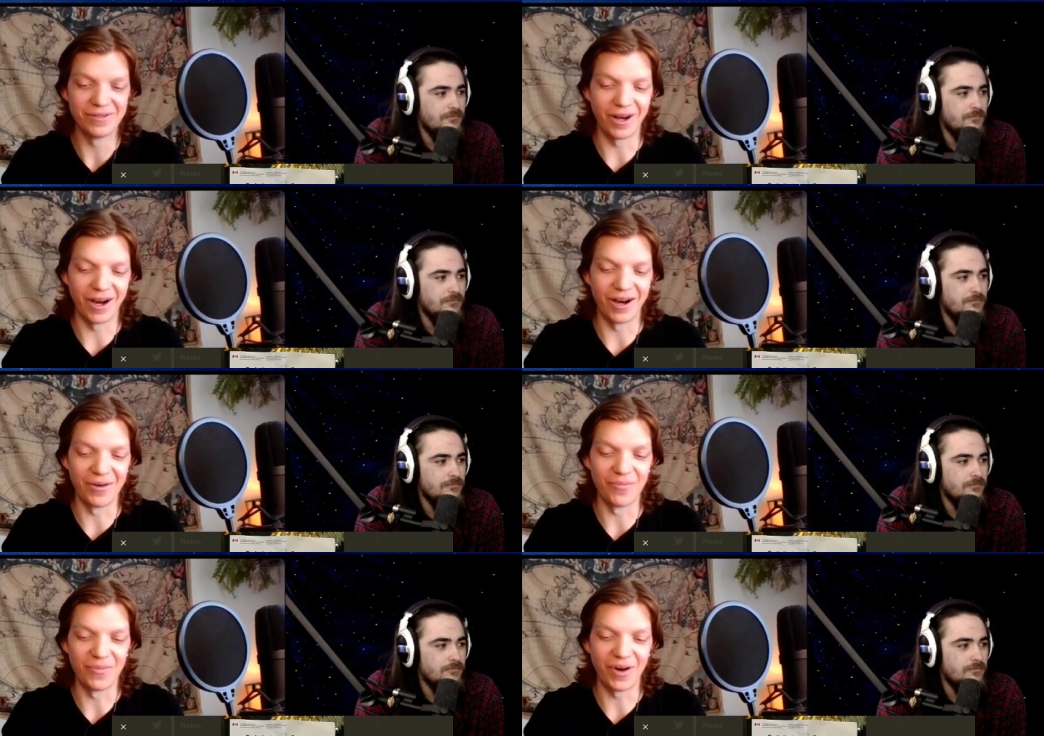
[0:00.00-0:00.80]

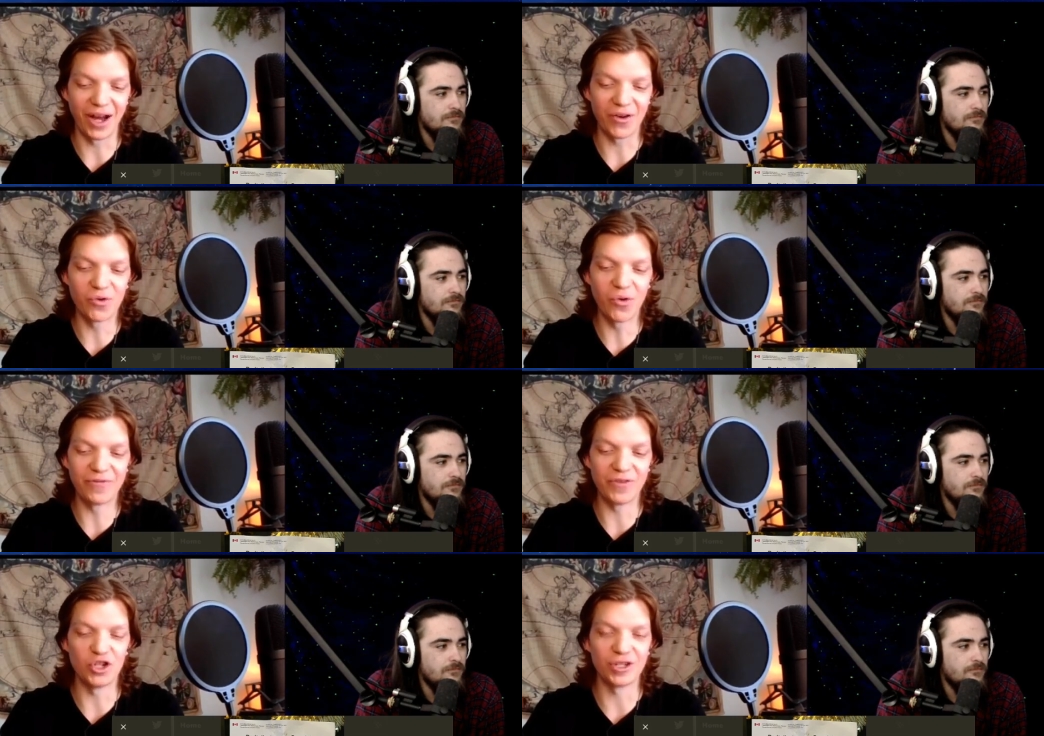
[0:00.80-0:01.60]
Speaker 1: Um, I don't know
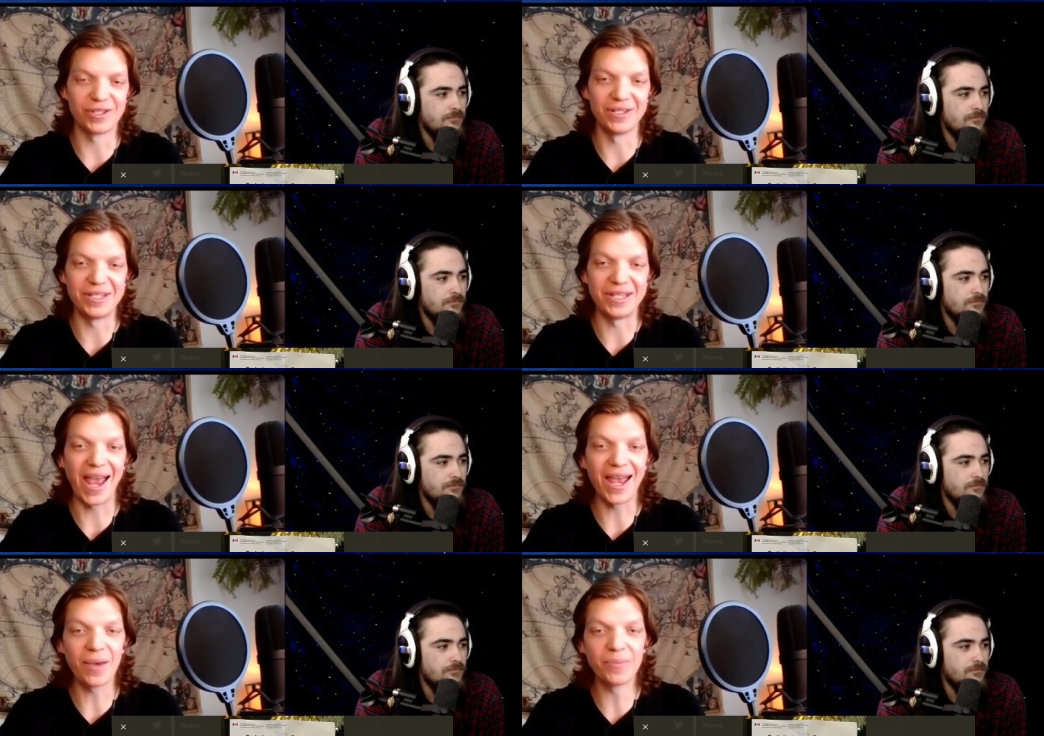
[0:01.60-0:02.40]
if he just
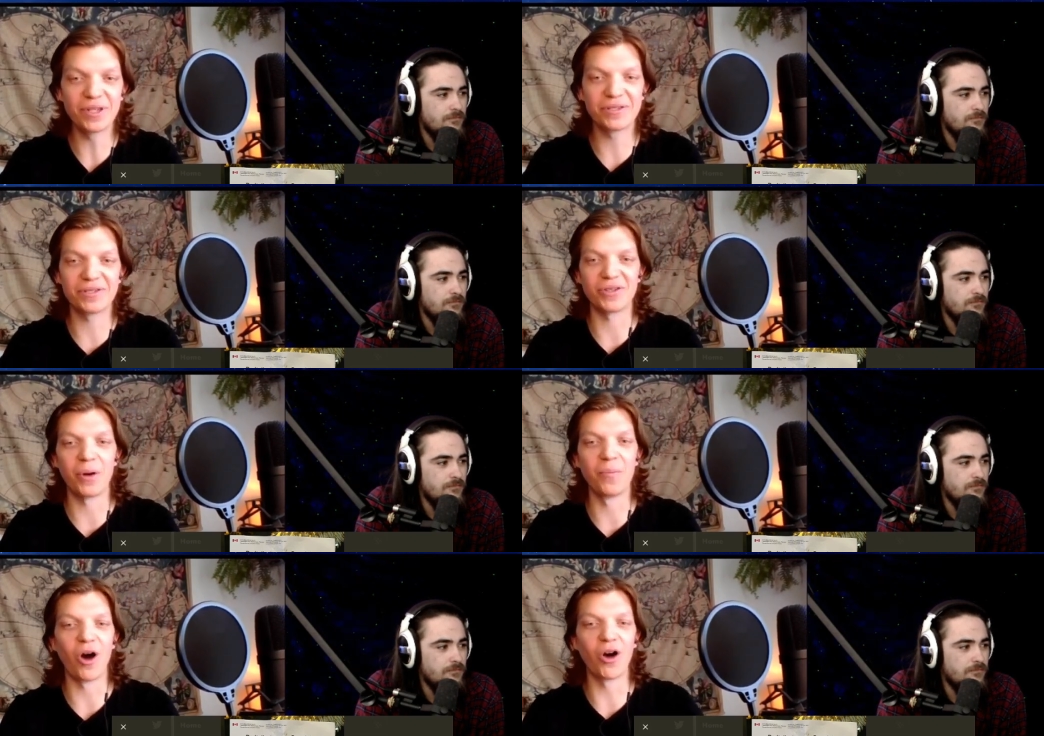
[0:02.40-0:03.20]
named
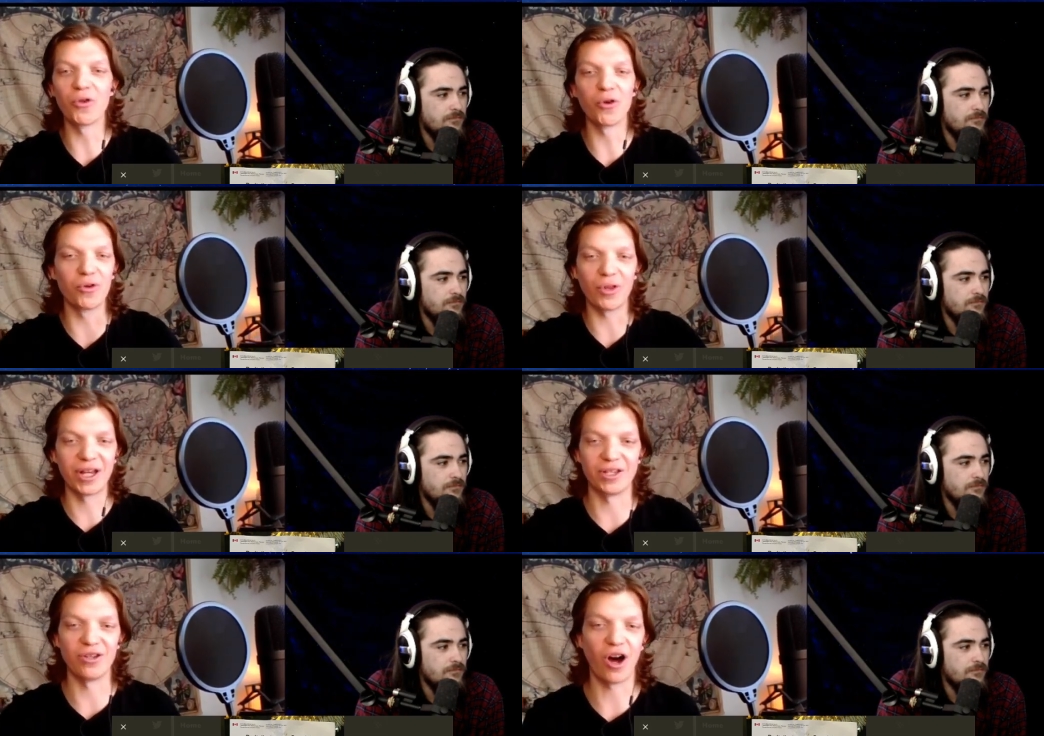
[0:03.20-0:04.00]
some other
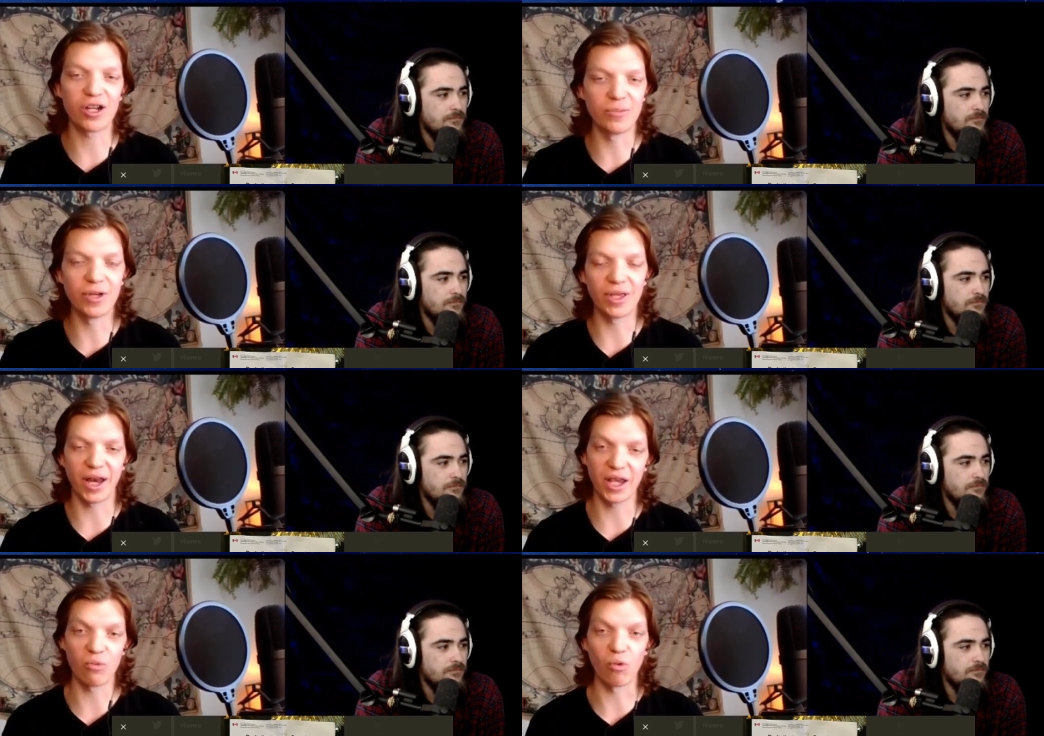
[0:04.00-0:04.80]
like document
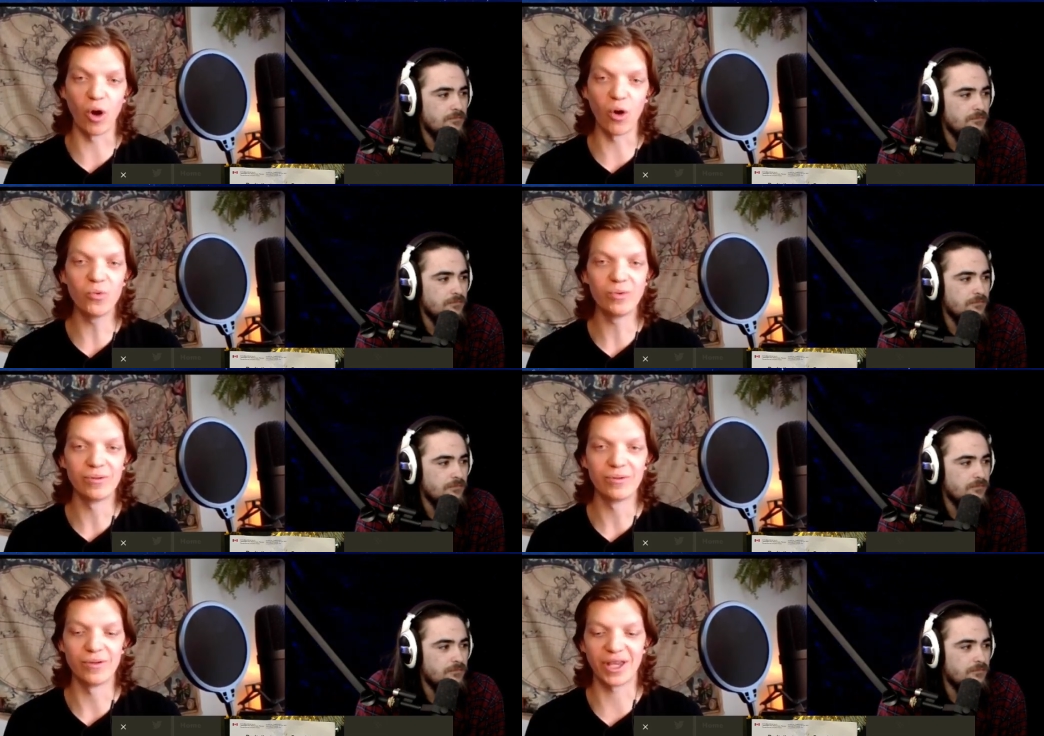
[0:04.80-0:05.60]
that he wrote,
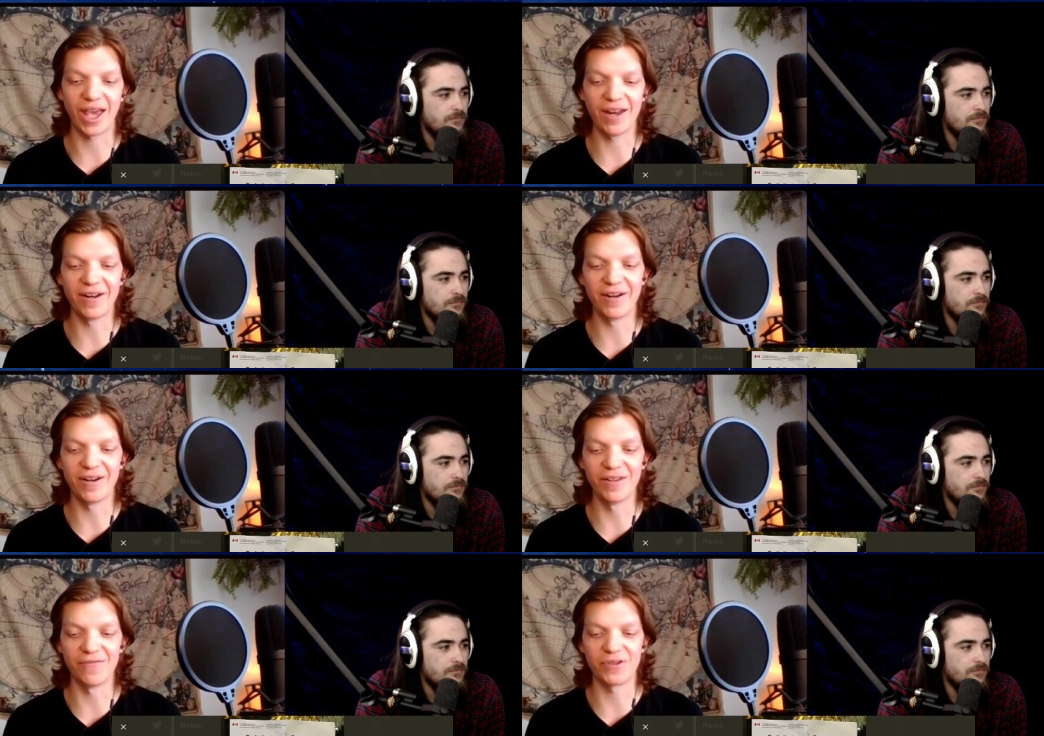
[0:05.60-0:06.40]
the
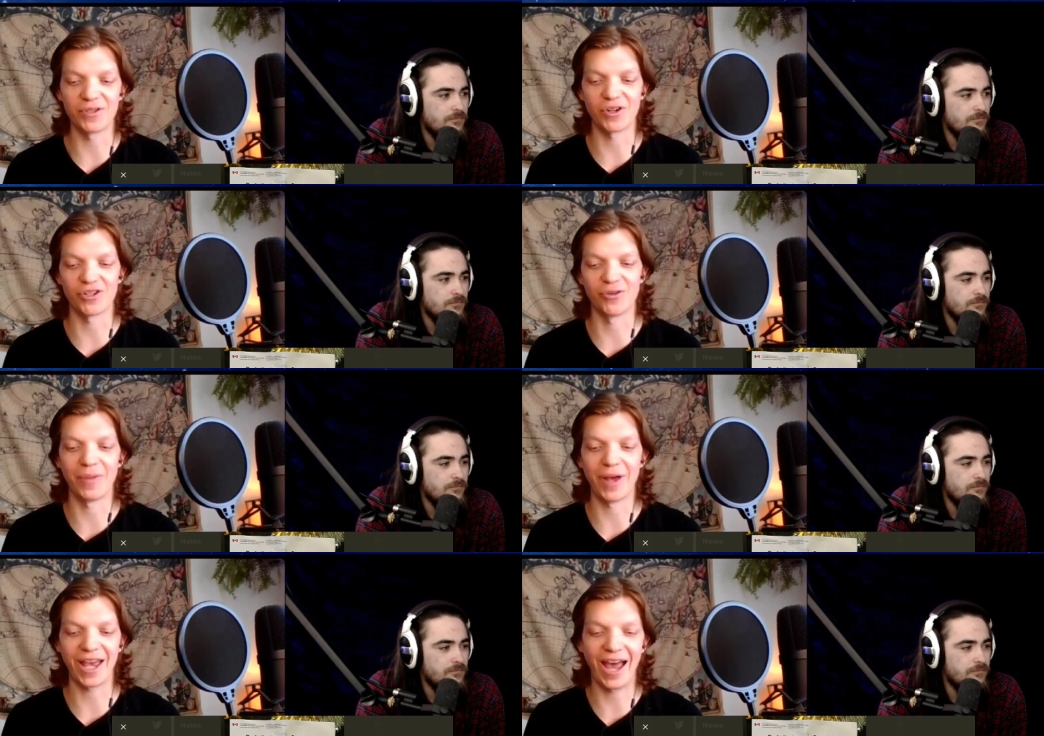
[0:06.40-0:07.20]
Canada Infrastructure
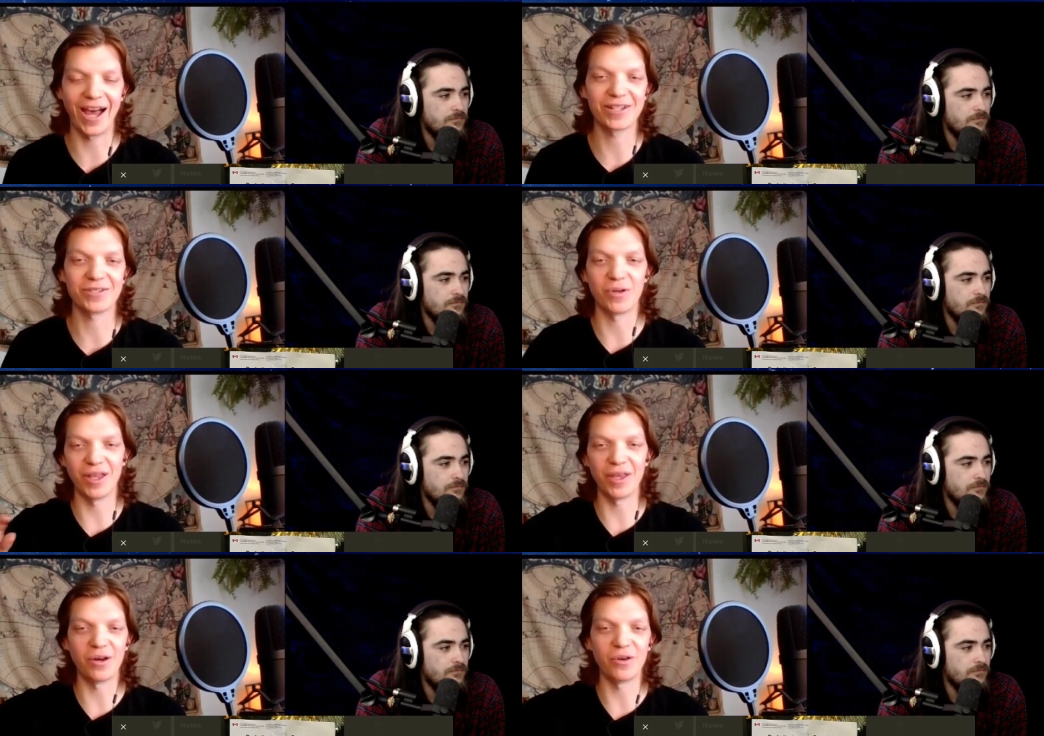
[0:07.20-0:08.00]
Bank Act,
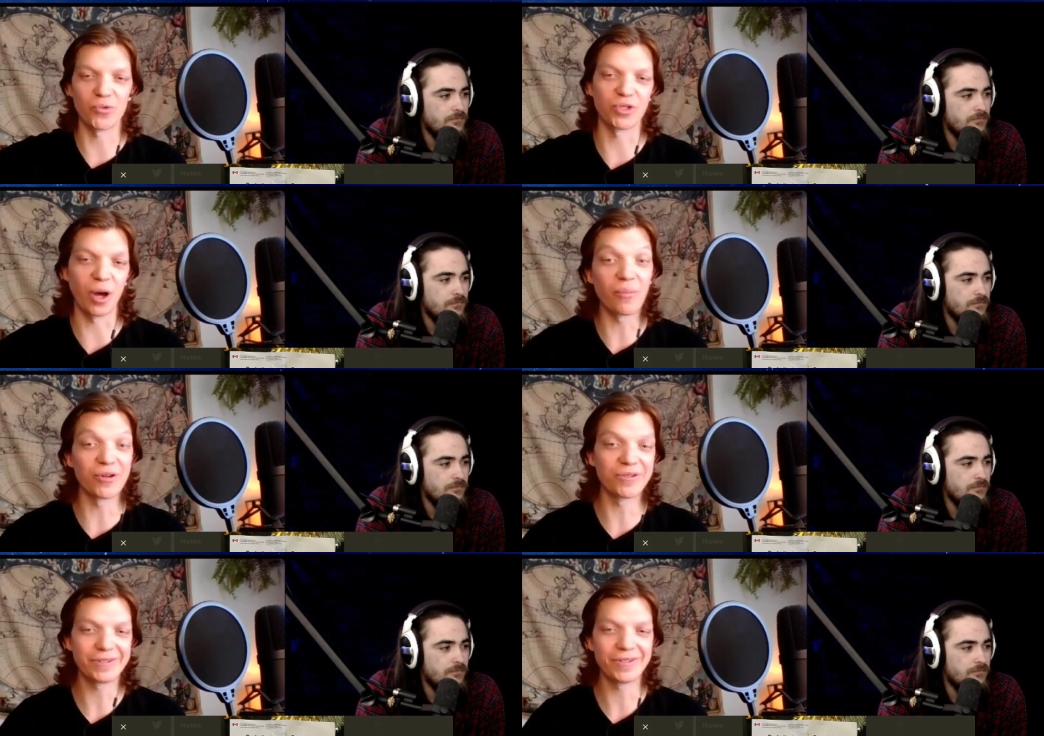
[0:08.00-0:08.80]
and then those
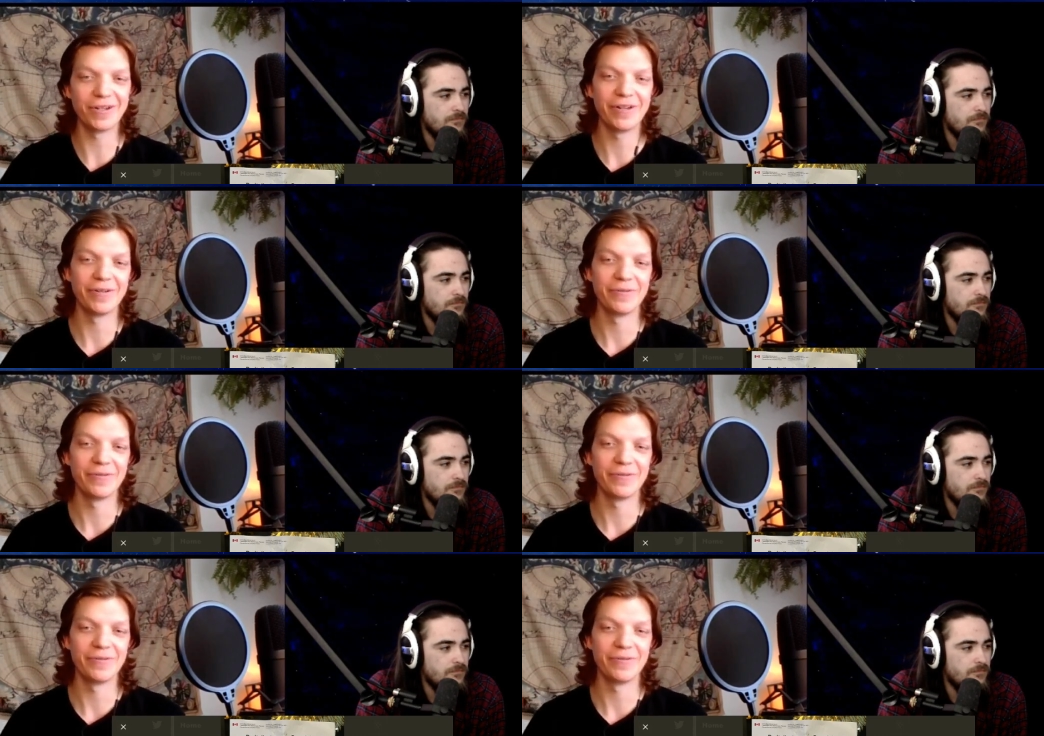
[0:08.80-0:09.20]
numbers,